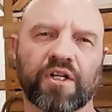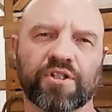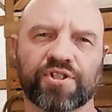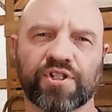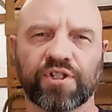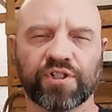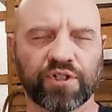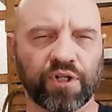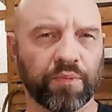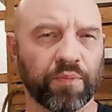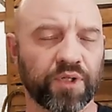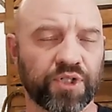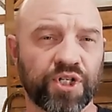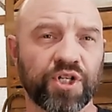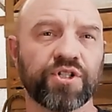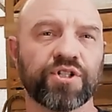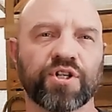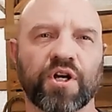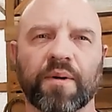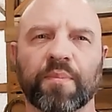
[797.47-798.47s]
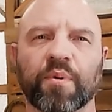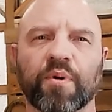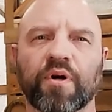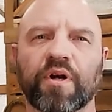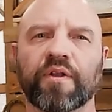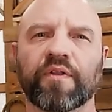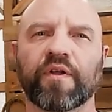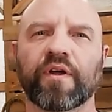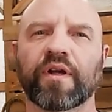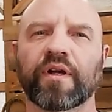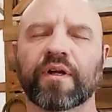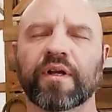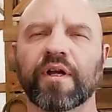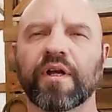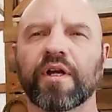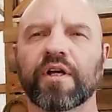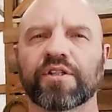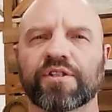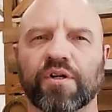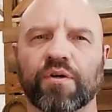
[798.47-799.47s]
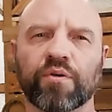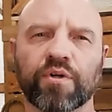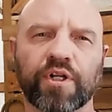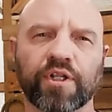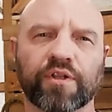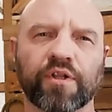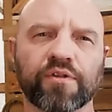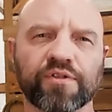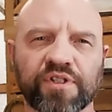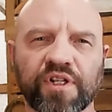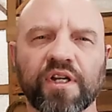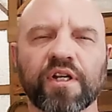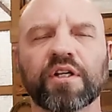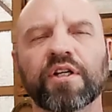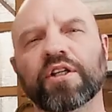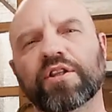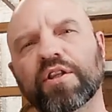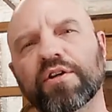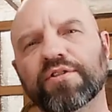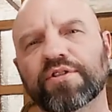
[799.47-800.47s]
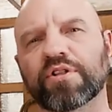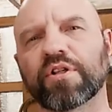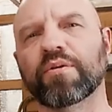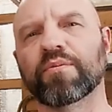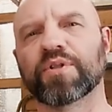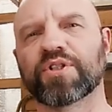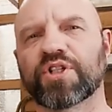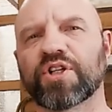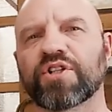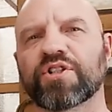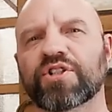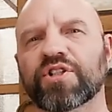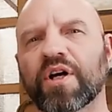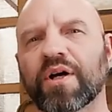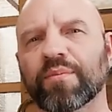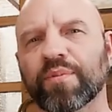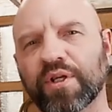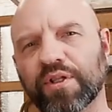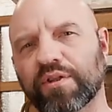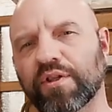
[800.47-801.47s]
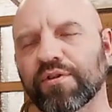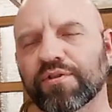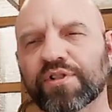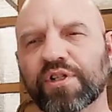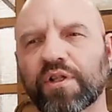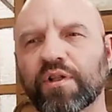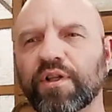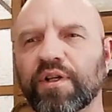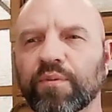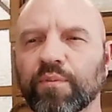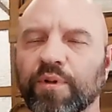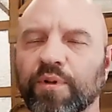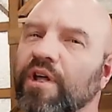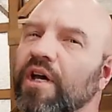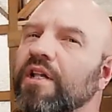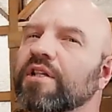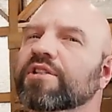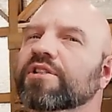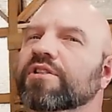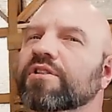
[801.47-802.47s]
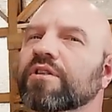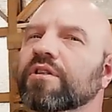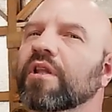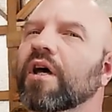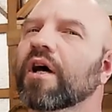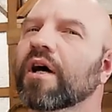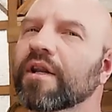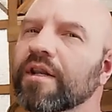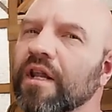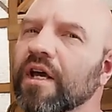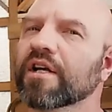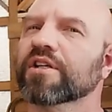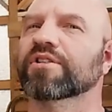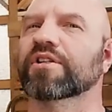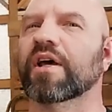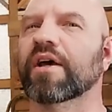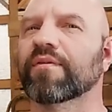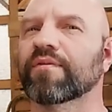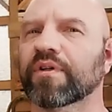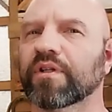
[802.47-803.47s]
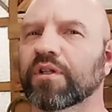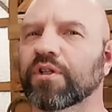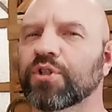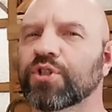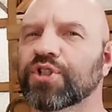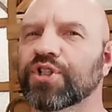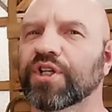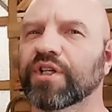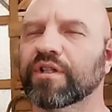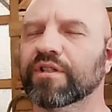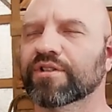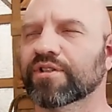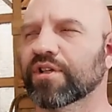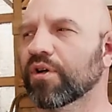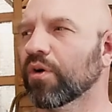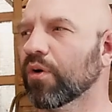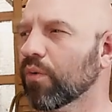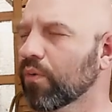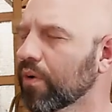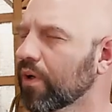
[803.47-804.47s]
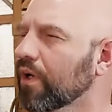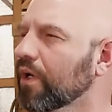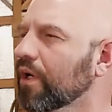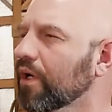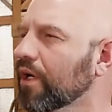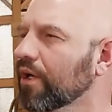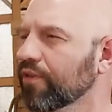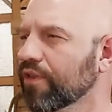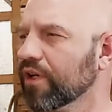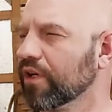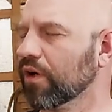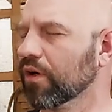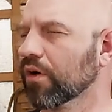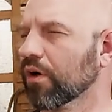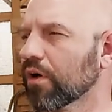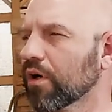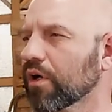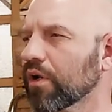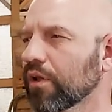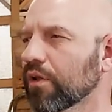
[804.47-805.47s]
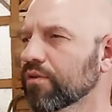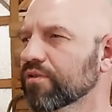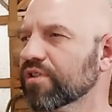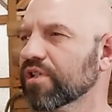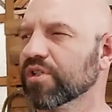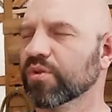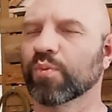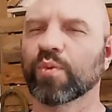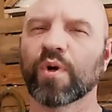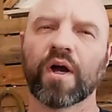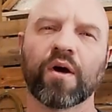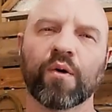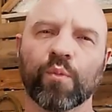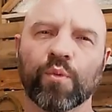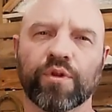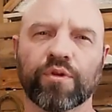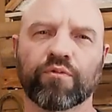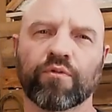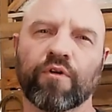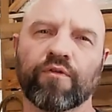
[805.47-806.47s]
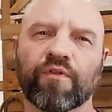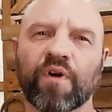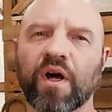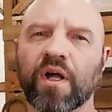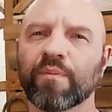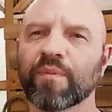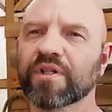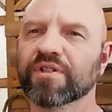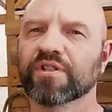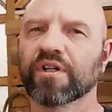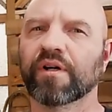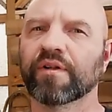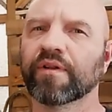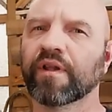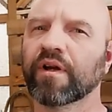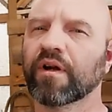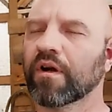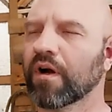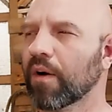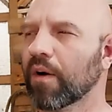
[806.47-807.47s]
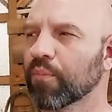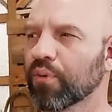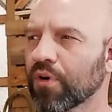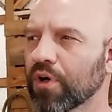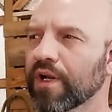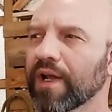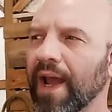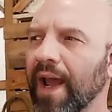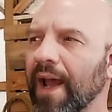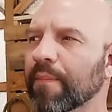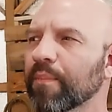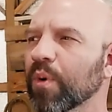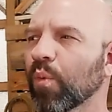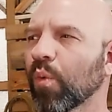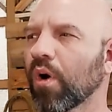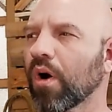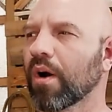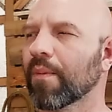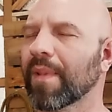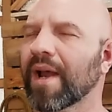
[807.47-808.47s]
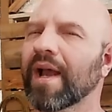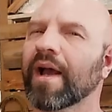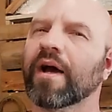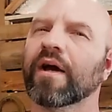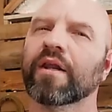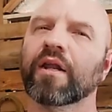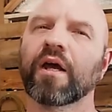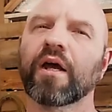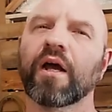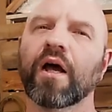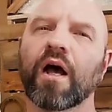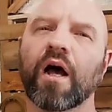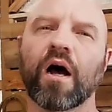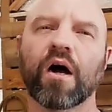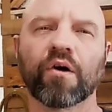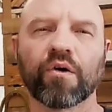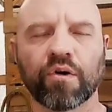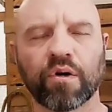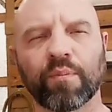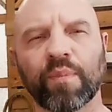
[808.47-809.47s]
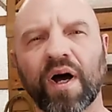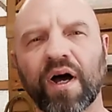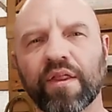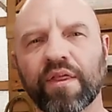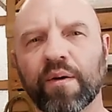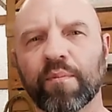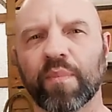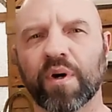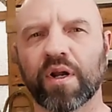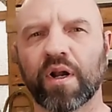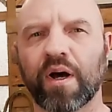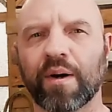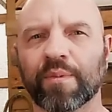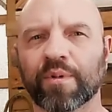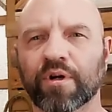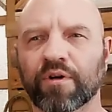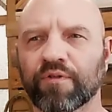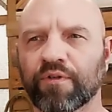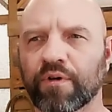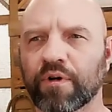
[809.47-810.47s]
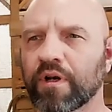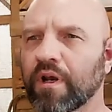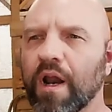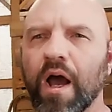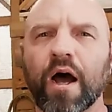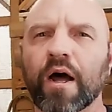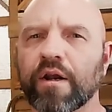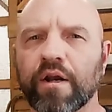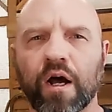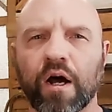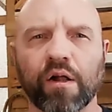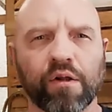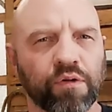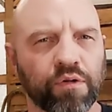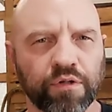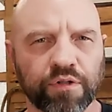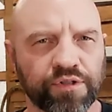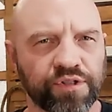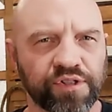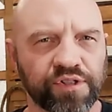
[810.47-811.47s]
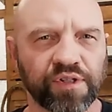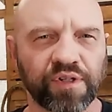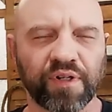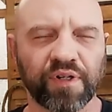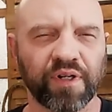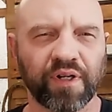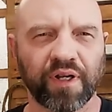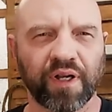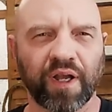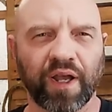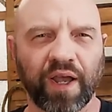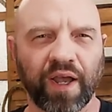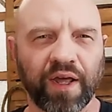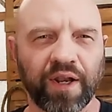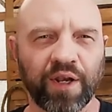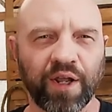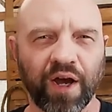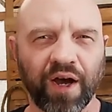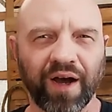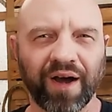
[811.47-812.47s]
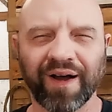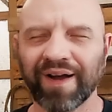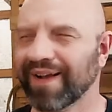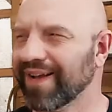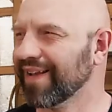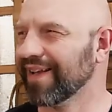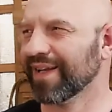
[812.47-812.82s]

sent to the machine shop or anything. So I'm gonna get those in, get those to the machine shop, get those cleaned. But that's a next evolution. So I think I'm gonna close this one out with refinements on there. I'm pretty happy where I'm at. I'm gonna buy that manometer for $9 and uh,